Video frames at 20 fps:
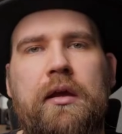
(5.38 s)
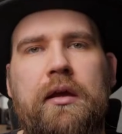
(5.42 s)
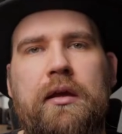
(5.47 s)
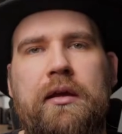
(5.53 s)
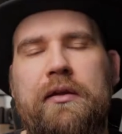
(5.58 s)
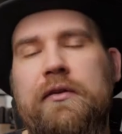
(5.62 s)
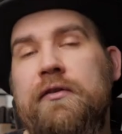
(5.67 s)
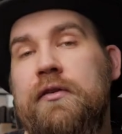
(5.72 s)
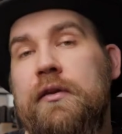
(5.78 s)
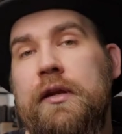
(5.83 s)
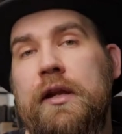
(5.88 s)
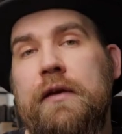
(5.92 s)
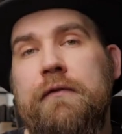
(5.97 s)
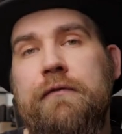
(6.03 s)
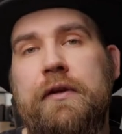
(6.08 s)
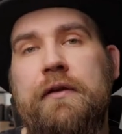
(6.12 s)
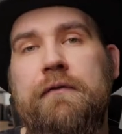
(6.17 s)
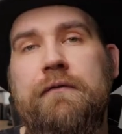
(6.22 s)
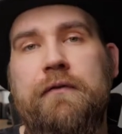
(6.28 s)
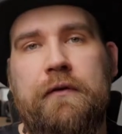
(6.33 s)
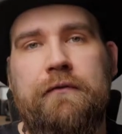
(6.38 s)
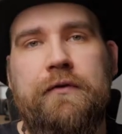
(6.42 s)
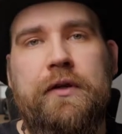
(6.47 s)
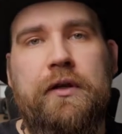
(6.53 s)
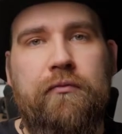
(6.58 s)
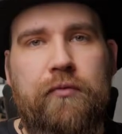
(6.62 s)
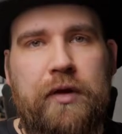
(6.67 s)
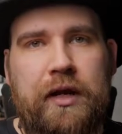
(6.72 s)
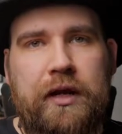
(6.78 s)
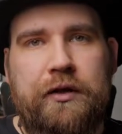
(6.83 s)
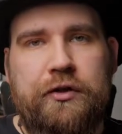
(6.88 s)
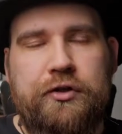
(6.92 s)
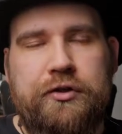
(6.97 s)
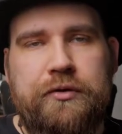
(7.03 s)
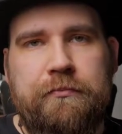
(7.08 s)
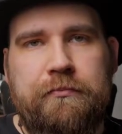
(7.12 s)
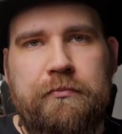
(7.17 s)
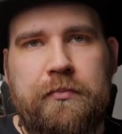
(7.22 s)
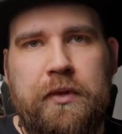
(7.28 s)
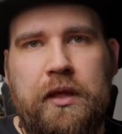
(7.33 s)
is the Nifty-50
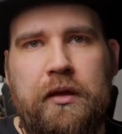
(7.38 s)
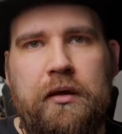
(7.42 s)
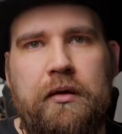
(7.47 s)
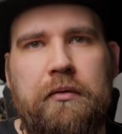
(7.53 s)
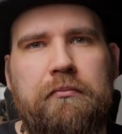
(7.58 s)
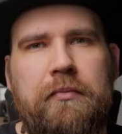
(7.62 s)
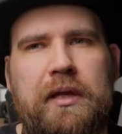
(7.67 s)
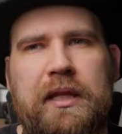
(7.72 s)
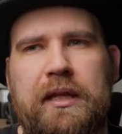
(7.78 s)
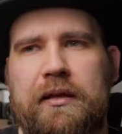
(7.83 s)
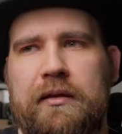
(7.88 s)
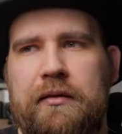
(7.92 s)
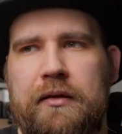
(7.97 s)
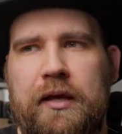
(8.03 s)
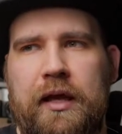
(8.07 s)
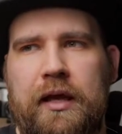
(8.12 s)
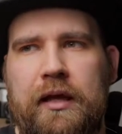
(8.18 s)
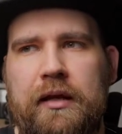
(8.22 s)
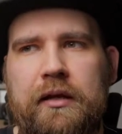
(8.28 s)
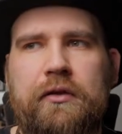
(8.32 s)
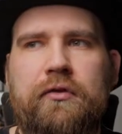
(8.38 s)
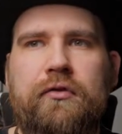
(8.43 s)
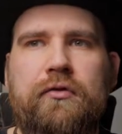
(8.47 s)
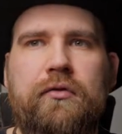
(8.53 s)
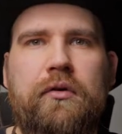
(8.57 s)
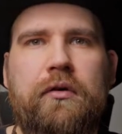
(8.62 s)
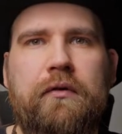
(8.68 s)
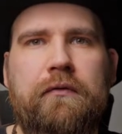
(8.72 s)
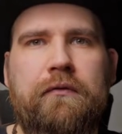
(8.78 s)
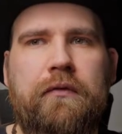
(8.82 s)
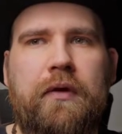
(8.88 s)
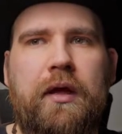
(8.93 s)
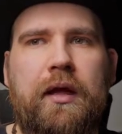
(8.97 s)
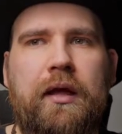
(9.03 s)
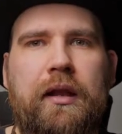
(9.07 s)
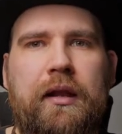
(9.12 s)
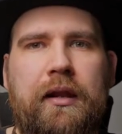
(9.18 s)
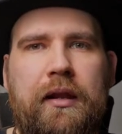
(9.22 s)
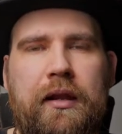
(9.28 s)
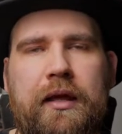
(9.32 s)
range, meaning any sort of
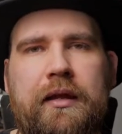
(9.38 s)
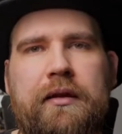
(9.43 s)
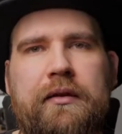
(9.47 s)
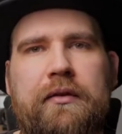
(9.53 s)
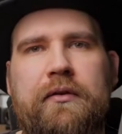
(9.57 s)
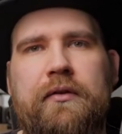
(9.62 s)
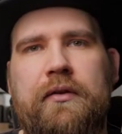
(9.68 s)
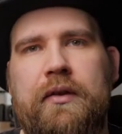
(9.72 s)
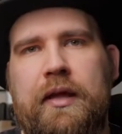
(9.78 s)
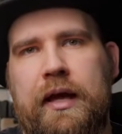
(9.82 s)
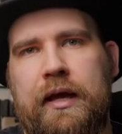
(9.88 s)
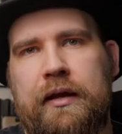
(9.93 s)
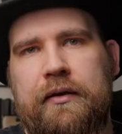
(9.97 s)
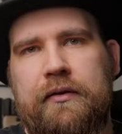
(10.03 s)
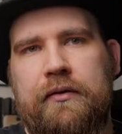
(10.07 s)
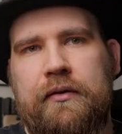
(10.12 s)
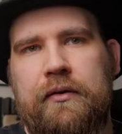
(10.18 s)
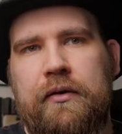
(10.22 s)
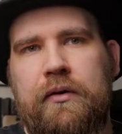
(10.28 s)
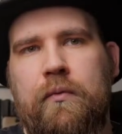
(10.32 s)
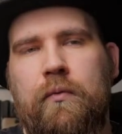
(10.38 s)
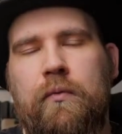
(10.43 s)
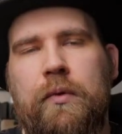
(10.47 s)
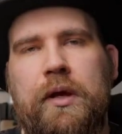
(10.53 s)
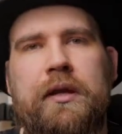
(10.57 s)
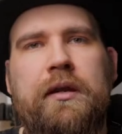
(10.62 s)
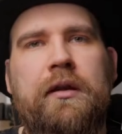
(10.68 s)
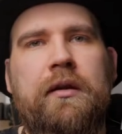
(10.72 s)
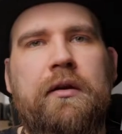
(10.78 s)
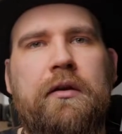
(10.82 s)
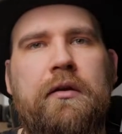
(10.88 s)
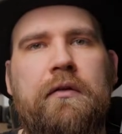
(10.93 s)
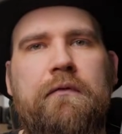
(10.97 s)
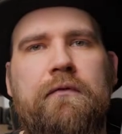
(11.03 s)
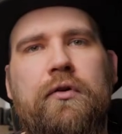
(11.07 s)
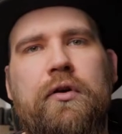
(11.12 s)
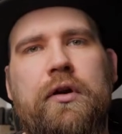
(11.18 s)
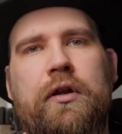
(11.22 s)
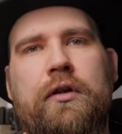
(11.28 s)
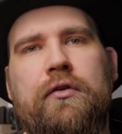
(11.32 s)
lens that, when
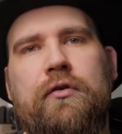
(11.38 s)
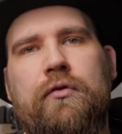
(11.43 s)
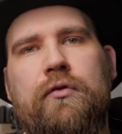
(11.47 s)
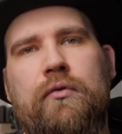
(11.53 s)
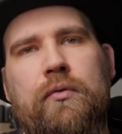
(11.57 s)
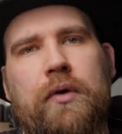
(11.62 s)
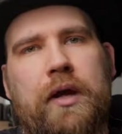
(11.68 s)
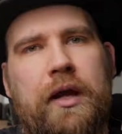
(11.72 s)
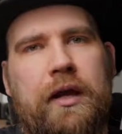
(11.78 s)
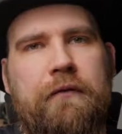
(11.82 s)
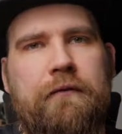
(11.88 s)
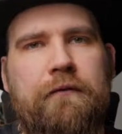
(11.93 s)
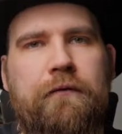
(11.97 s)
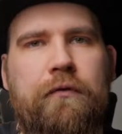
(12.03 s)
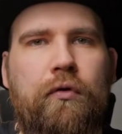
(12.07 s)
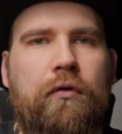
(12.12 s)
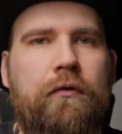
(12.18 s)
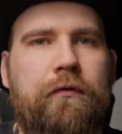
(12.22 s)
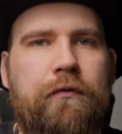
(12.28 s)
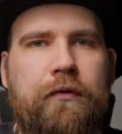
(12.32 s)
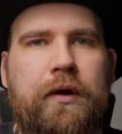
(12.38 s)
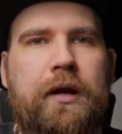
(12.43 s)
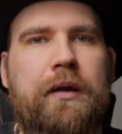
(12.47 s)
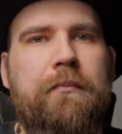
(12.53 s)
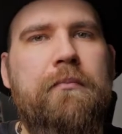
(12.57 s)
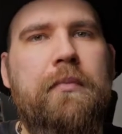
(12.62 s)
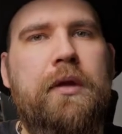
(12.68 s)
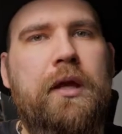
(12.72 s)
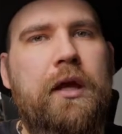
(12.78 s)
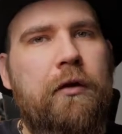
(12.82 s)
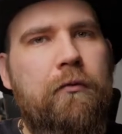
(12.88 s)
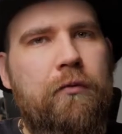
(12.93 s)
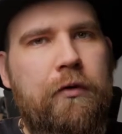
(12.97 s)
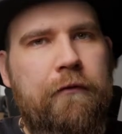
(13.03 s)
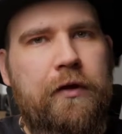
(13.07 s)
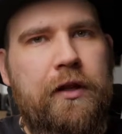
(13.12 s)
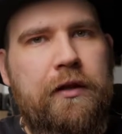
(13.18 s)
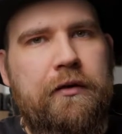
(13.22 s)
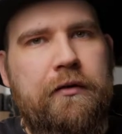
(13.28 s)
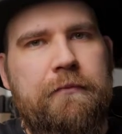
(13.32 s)
converted to a full frame
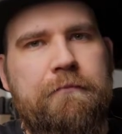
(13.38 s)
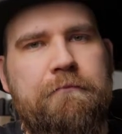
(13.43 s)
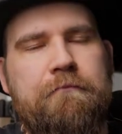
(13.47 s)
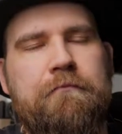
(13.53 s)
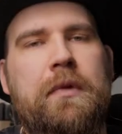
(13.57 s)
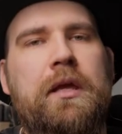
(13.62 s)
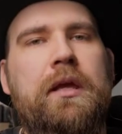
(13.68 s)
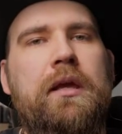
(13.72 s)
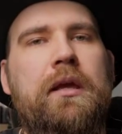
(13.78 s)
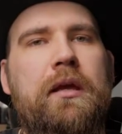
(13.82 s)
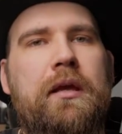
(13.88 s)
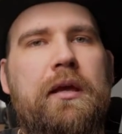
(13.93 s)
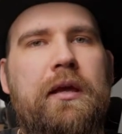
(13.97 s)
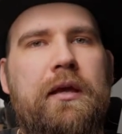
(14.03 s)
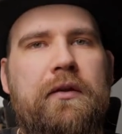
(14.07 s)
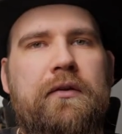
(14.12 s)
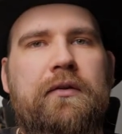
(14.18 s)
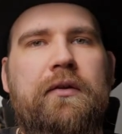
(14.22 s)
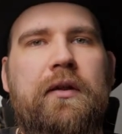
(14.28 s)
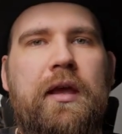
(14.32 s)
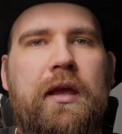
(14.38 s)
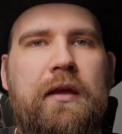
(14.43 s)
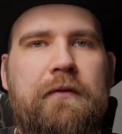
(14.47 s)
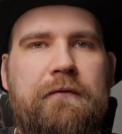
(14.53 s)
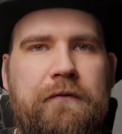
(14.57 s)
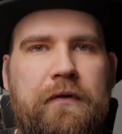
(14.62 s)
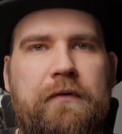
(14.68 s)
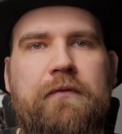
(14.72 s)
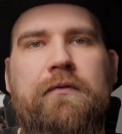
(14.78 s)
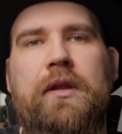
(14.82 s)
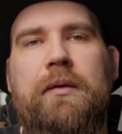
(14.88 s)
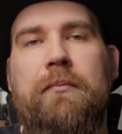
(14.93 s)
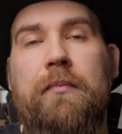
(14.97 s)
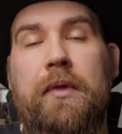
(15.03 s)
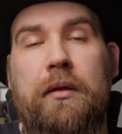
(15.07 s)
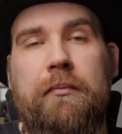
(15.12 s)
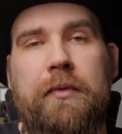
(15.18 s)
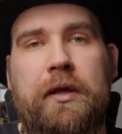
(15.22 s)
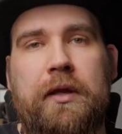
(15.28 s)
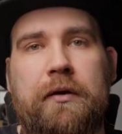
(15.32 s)
equivalent, is a
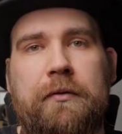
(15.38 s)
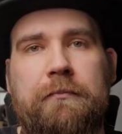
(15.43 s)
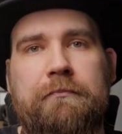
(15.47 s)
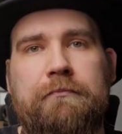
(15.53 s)
50mm.